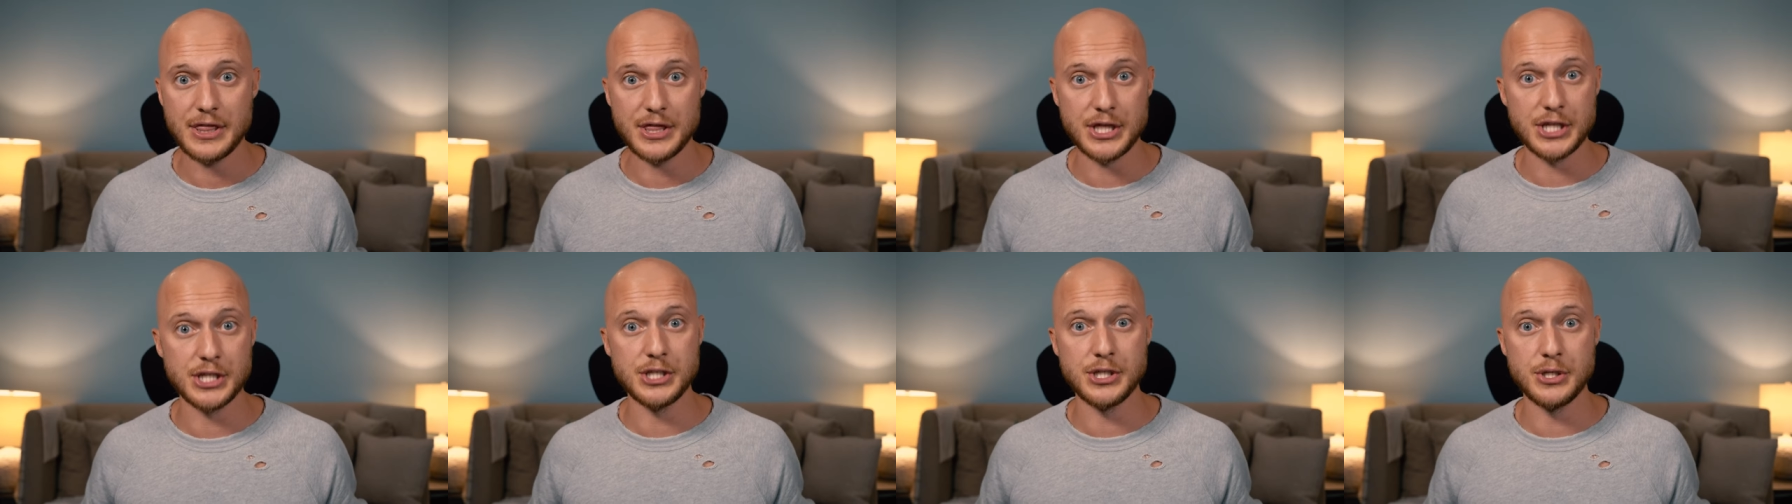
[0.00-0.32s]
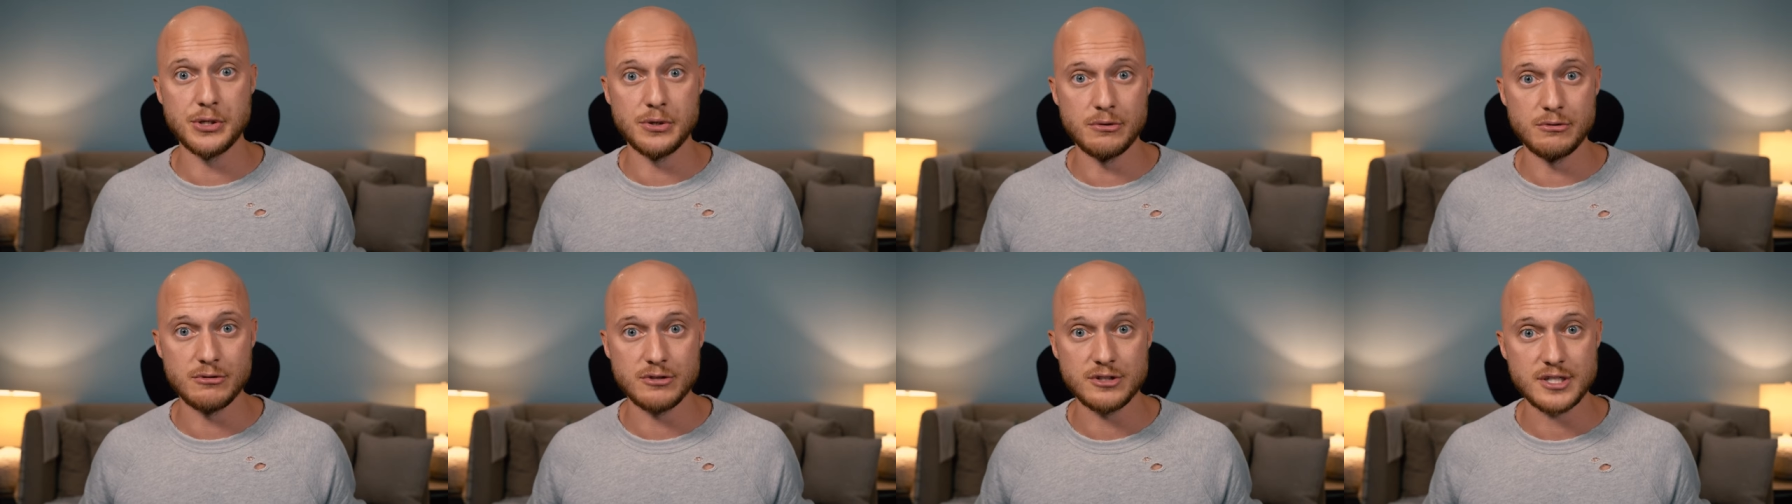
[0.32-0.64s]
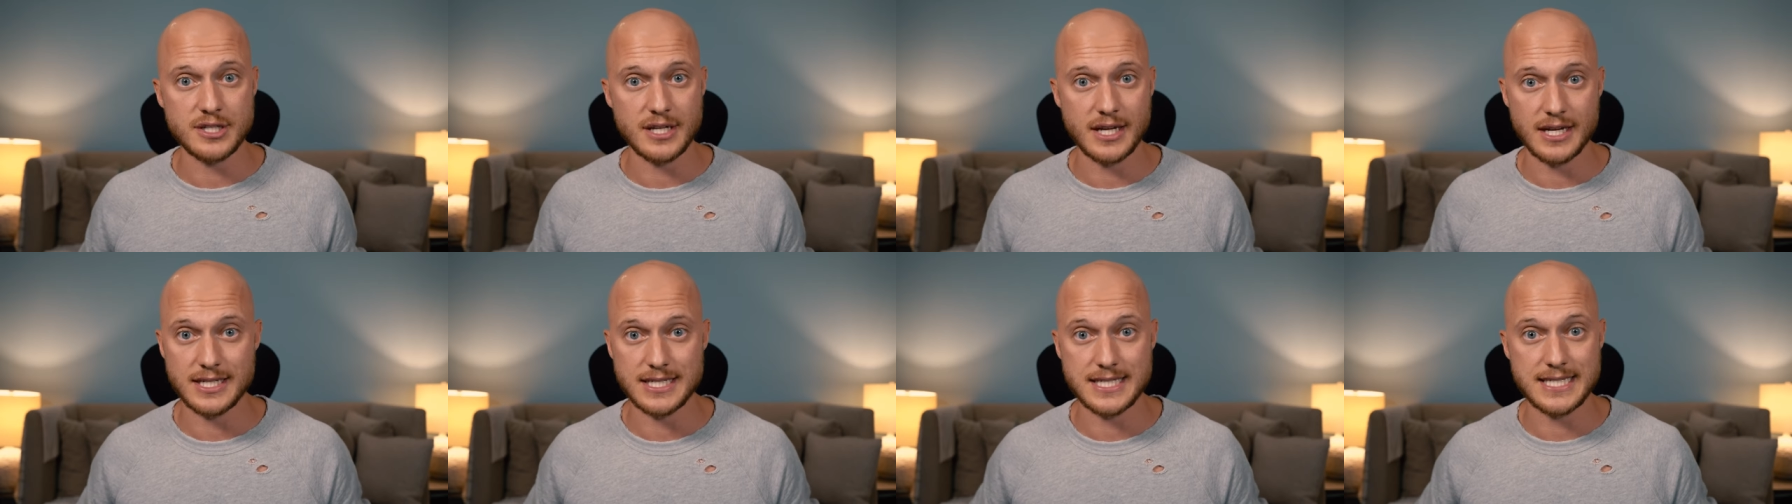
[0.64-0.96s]
the
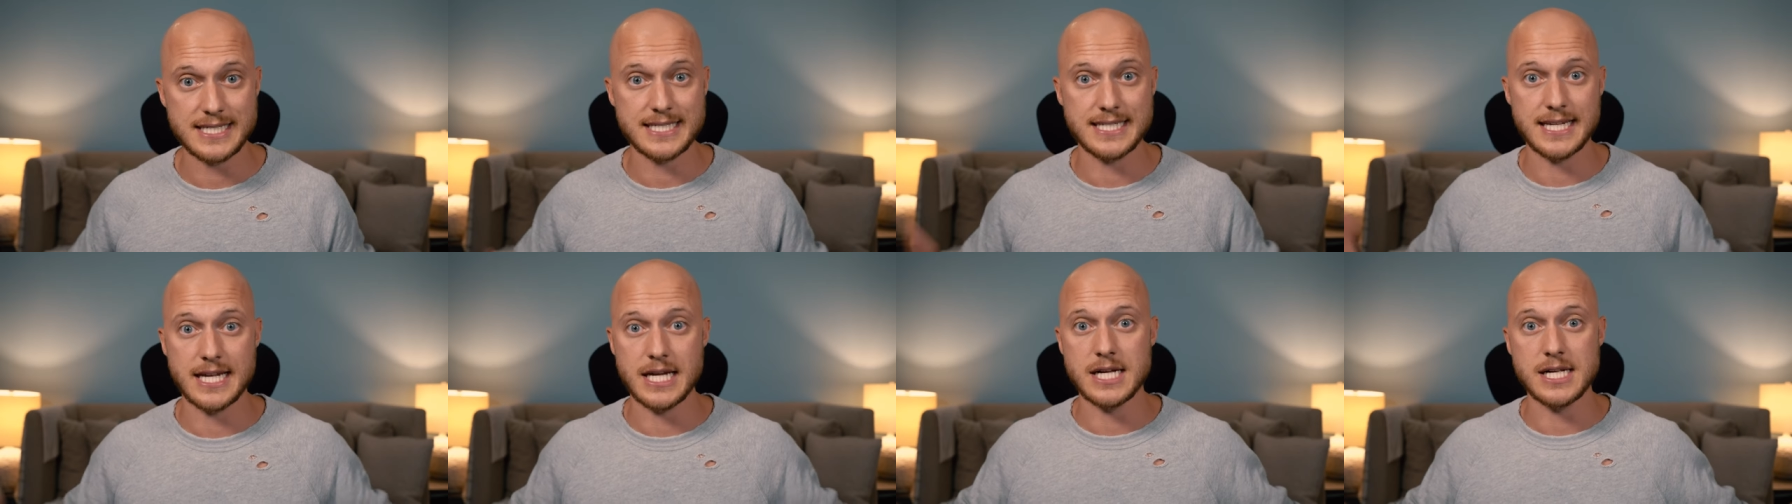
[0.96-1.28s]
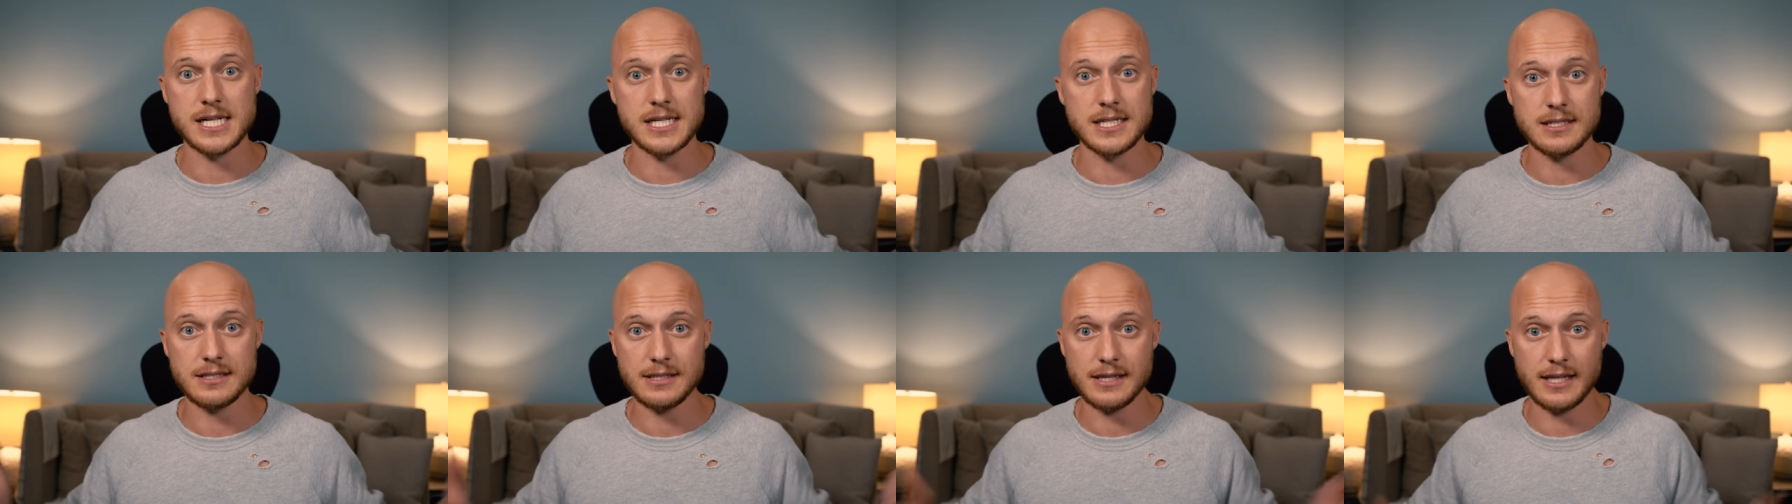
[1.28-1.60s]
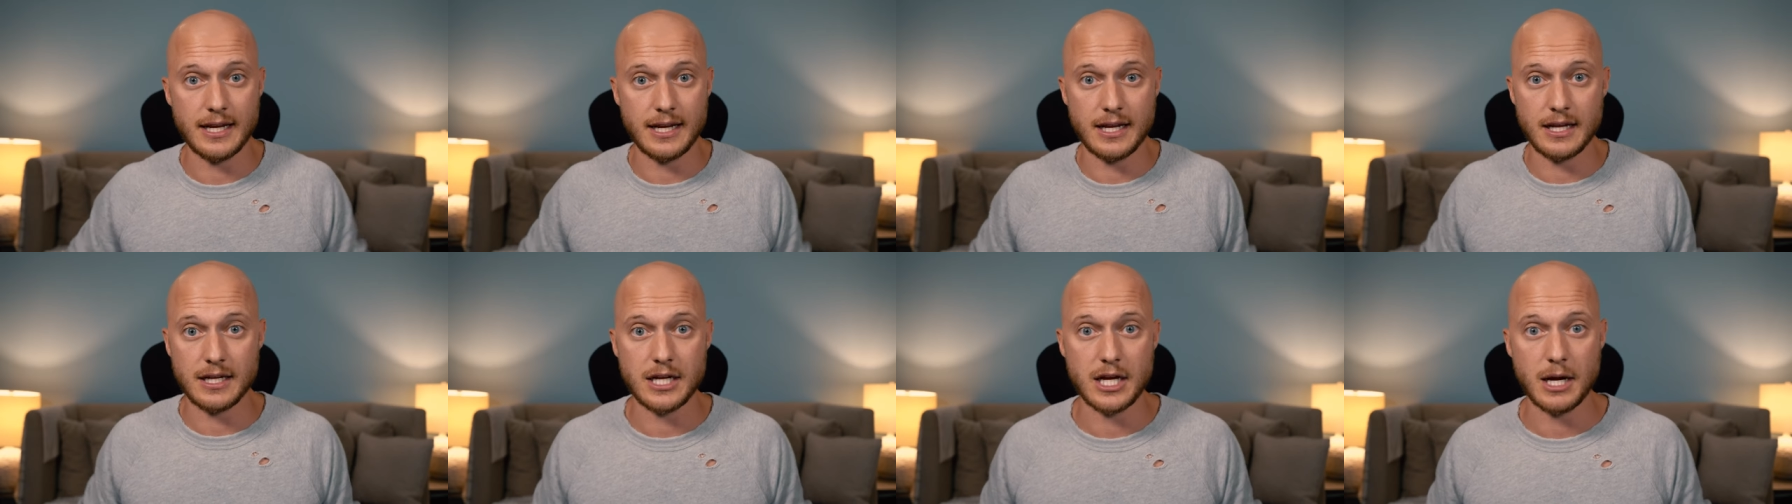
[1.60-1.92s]
news and sell
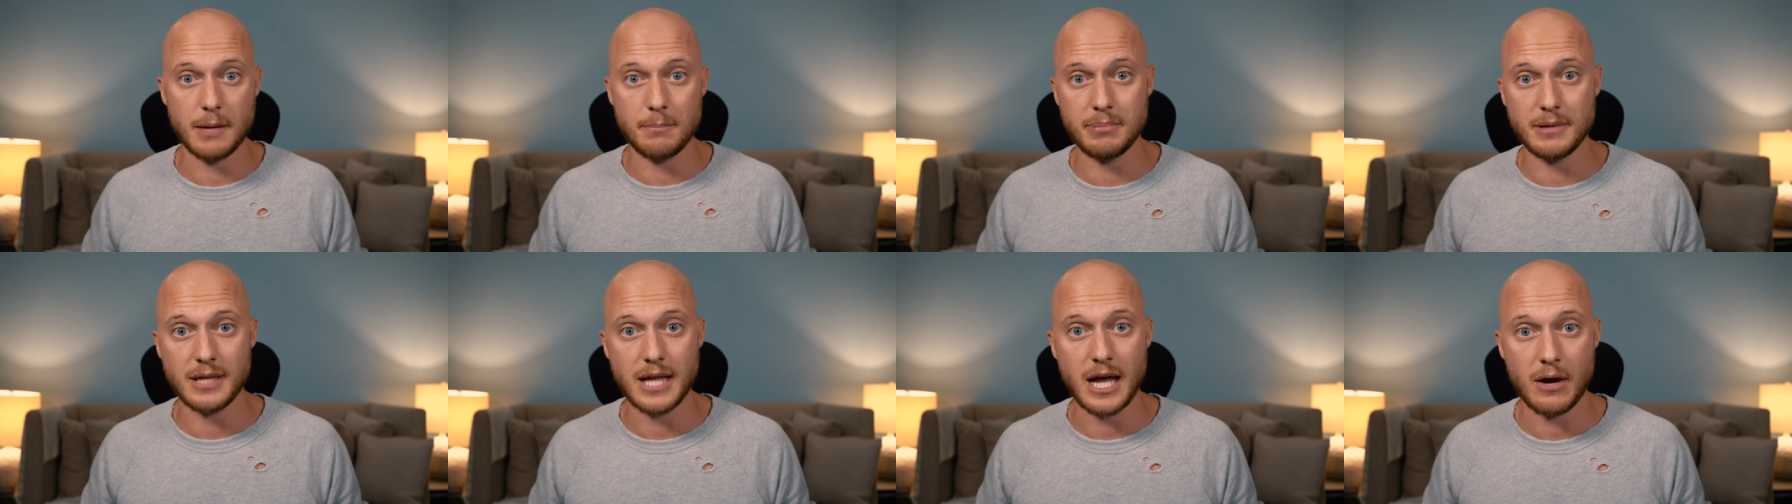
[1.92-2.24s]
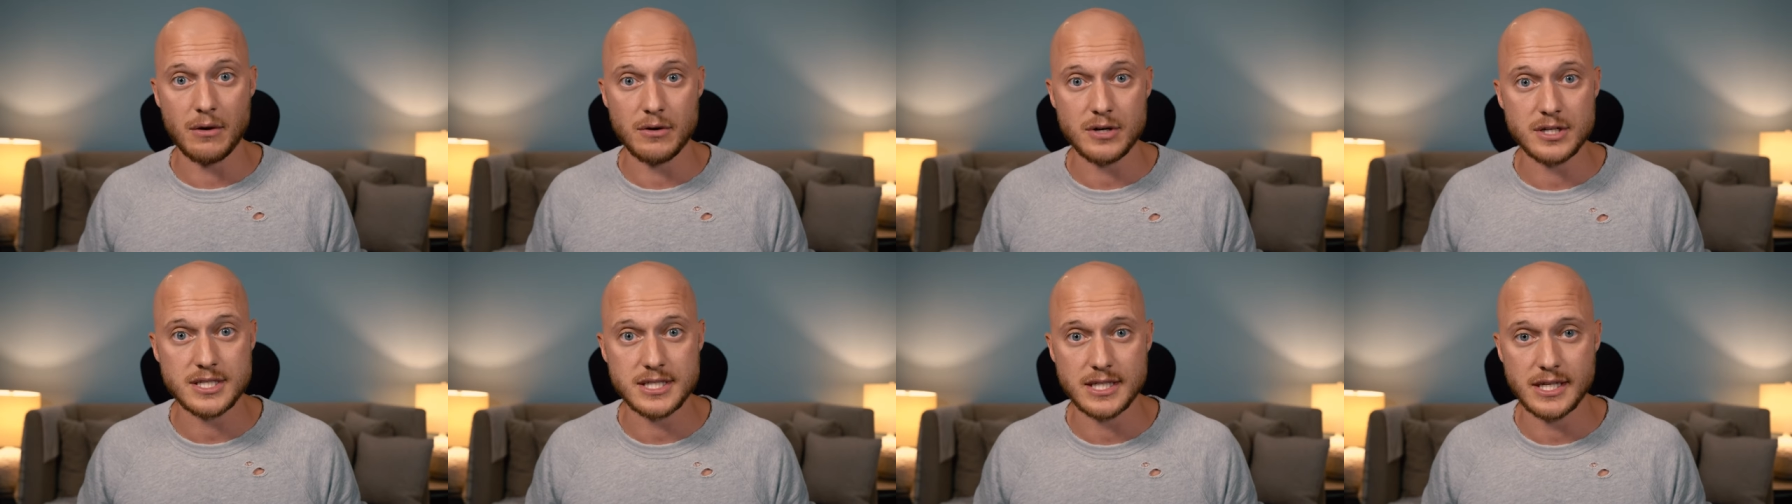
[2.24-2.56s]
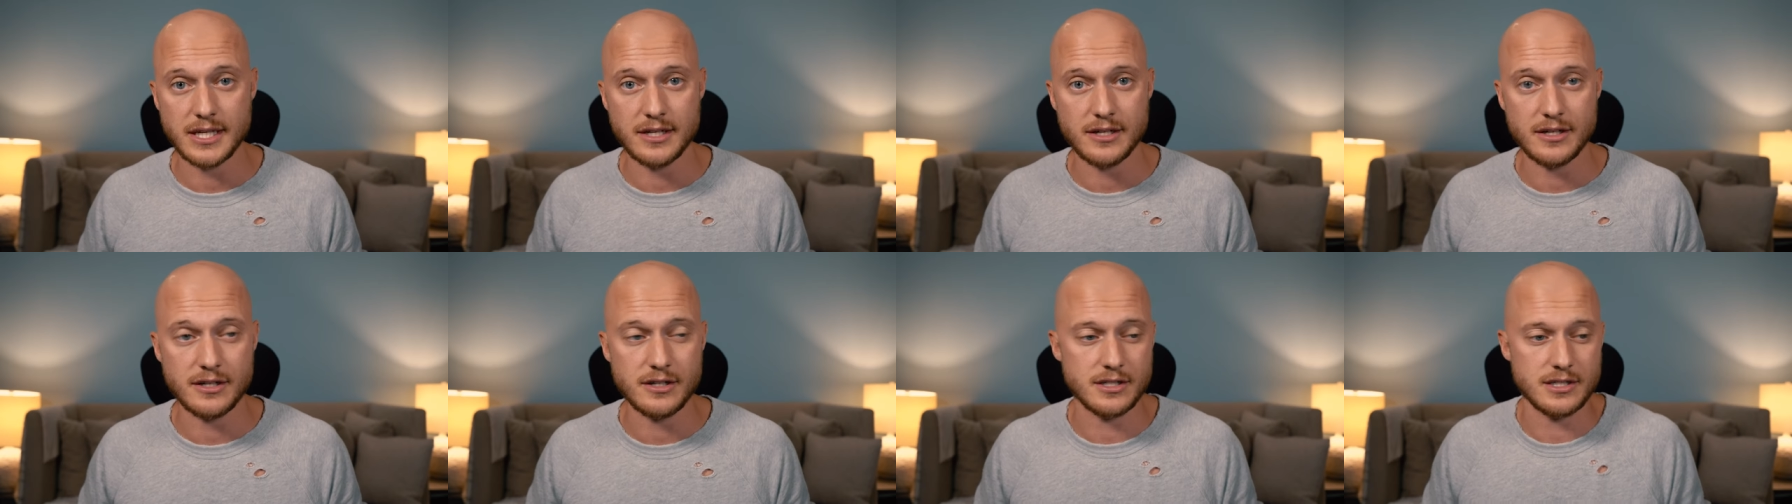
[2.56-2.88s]
like a couple hours
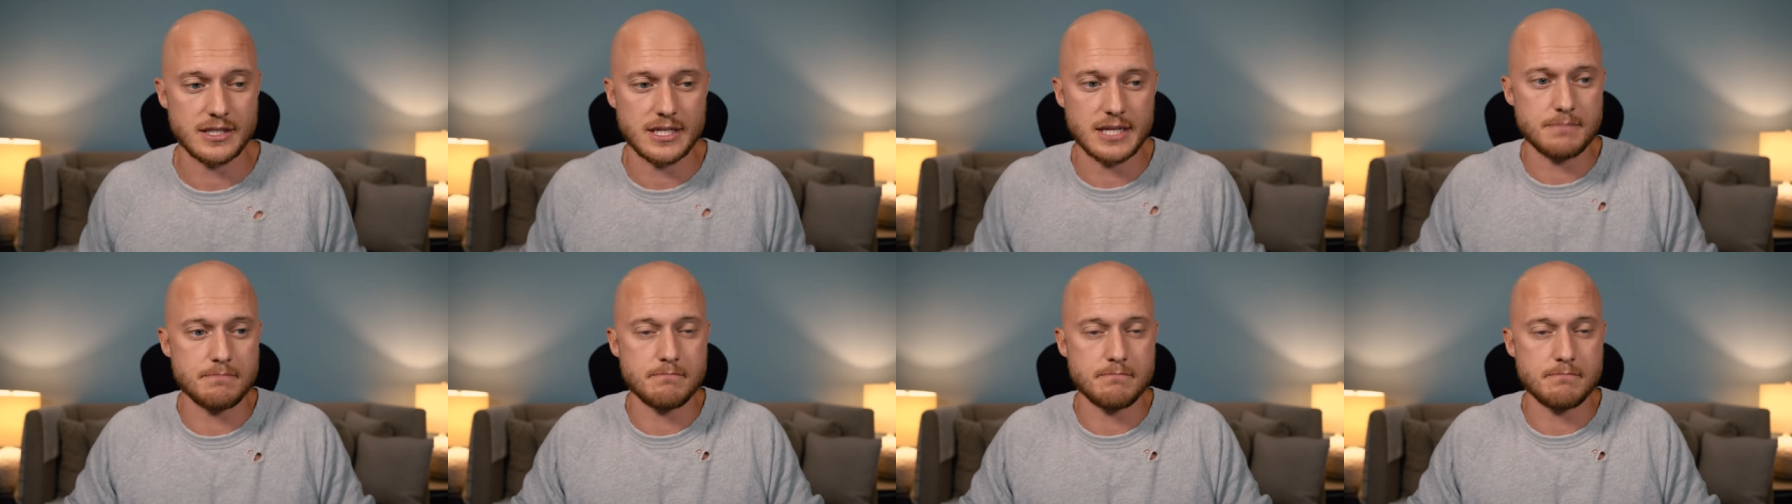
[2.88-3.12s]
later and they